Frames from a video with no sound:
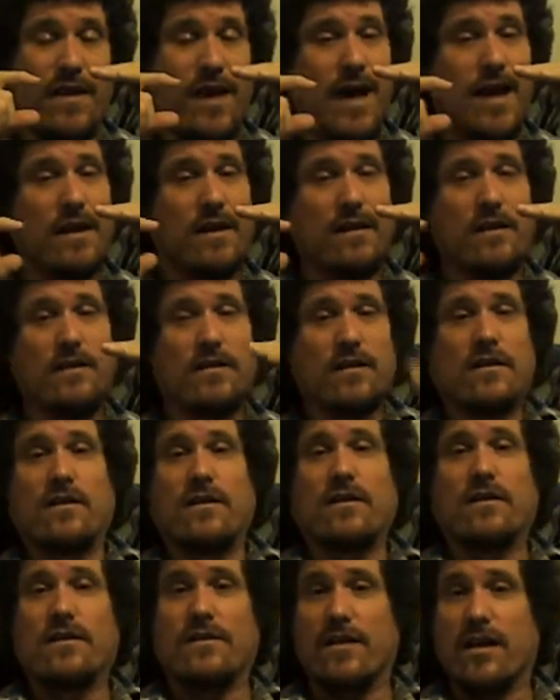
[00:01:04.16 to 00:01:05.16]
that
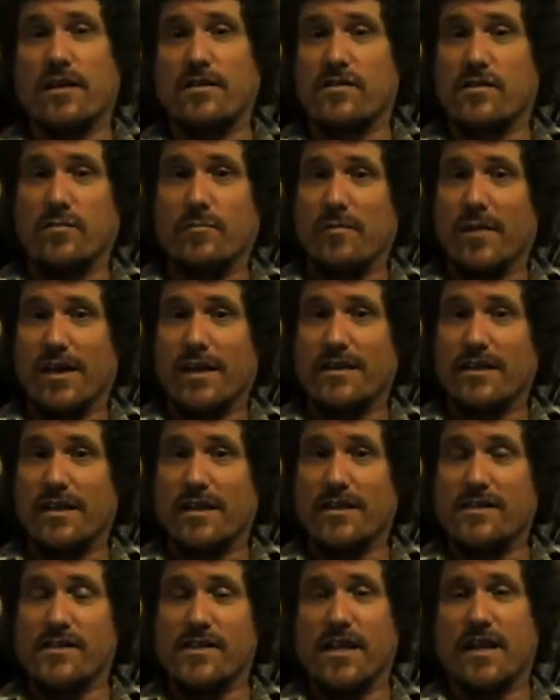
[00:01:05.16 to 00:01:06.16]
doesn't make
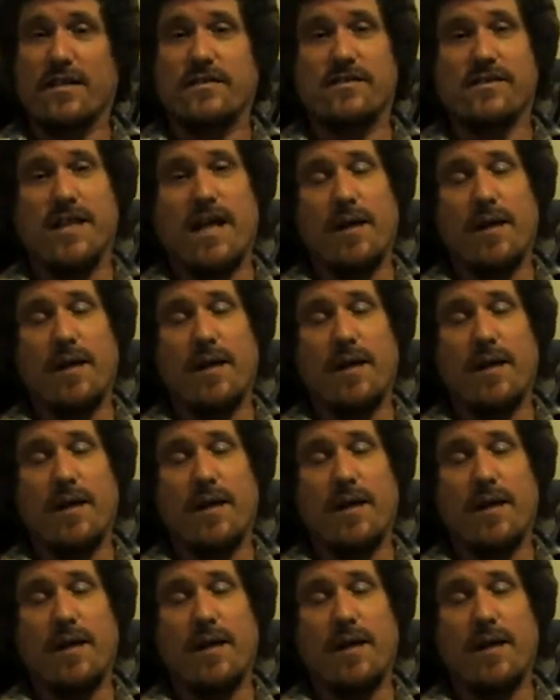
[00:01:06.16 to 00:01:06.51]
any sense.